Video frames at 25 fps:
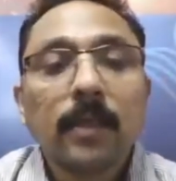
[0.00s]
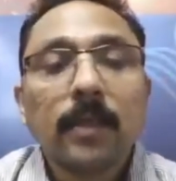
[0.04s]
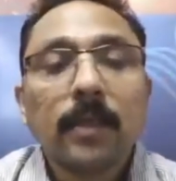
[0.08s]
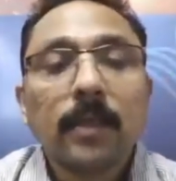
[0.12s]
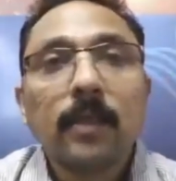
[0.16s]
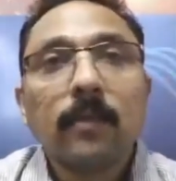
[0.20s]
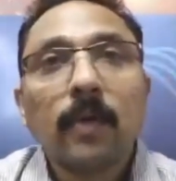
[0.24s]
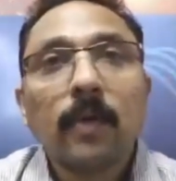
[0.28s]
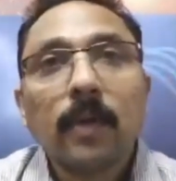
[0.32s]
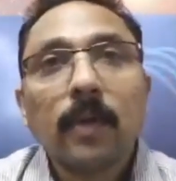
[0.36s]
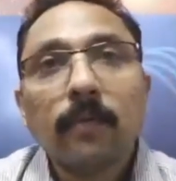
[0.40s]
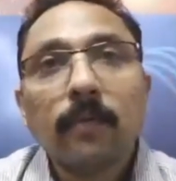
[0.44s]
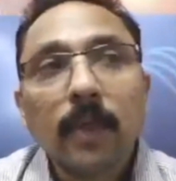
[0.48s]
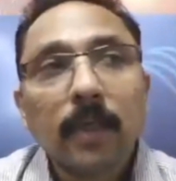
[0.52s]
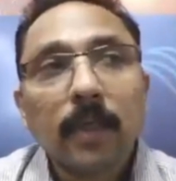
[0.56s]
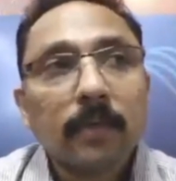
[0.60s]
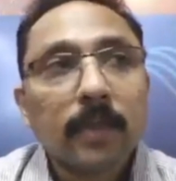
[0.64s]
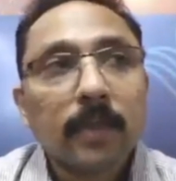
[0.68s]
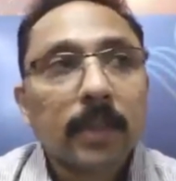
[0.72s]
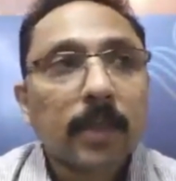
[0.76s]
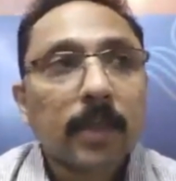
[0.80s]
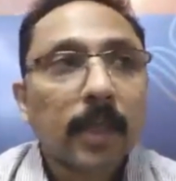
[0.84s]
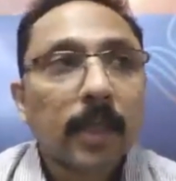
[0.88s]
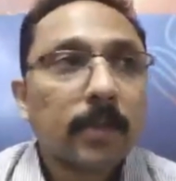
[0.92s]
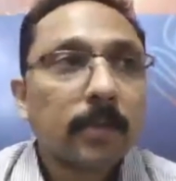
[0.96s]
Even when
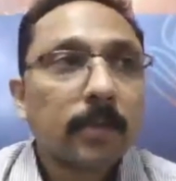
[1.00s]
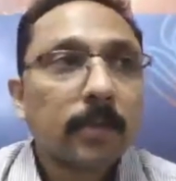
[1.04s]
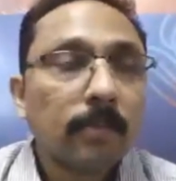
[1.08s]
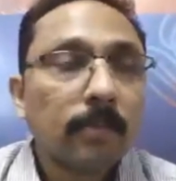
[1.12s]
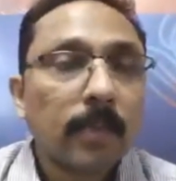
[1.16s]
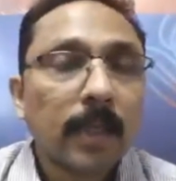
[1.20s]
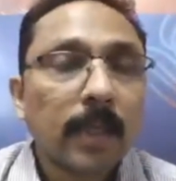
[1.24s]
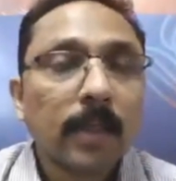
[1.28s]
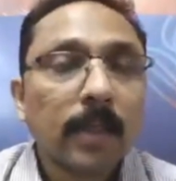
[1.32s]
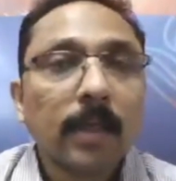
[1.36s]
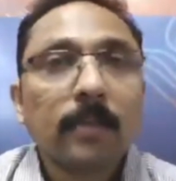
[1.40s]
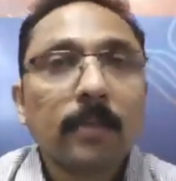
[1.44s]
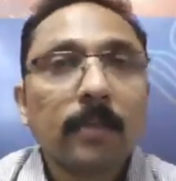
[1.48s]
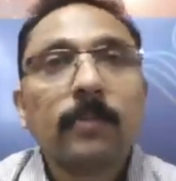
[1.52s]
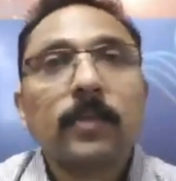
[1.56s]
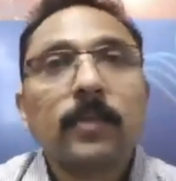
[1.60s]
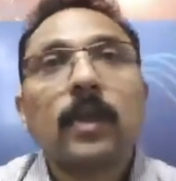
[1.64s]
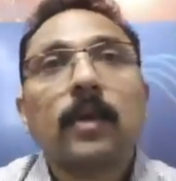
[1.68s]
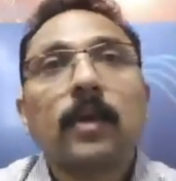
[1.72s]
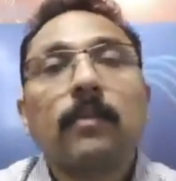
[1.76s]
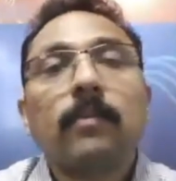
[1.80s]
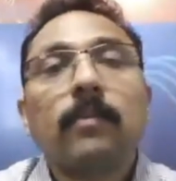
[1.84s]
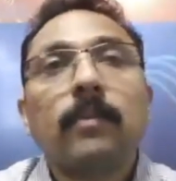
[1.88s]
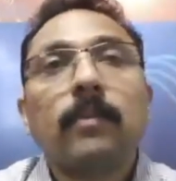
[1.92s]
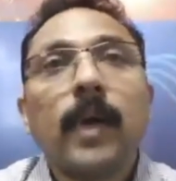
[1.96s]
you try to bring up
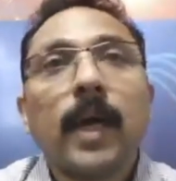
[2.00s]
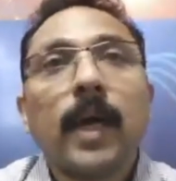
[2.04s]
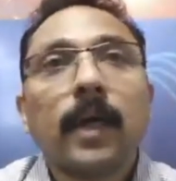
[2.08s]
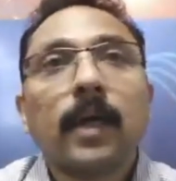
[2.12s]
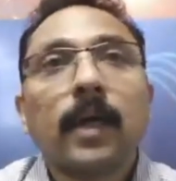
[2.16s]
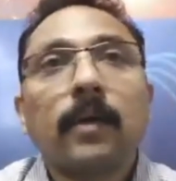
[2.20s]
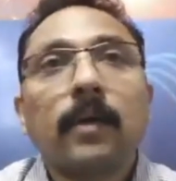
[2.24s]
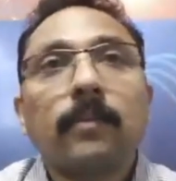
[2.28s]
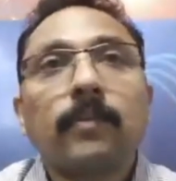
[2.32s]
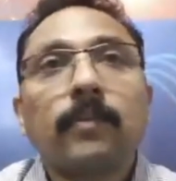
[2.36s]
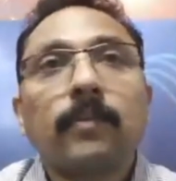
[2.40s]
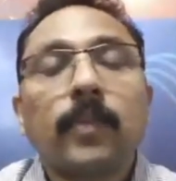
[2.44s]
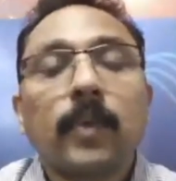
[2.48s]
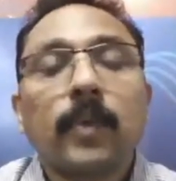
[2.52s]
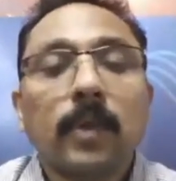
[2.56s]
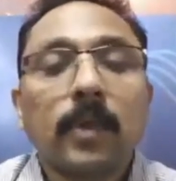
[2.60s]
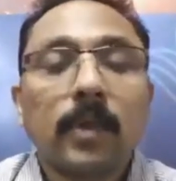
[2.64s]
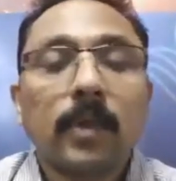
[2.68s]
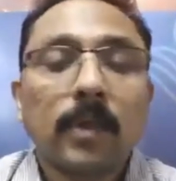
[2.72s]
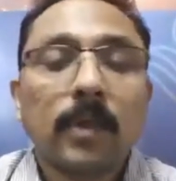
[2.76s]
the backup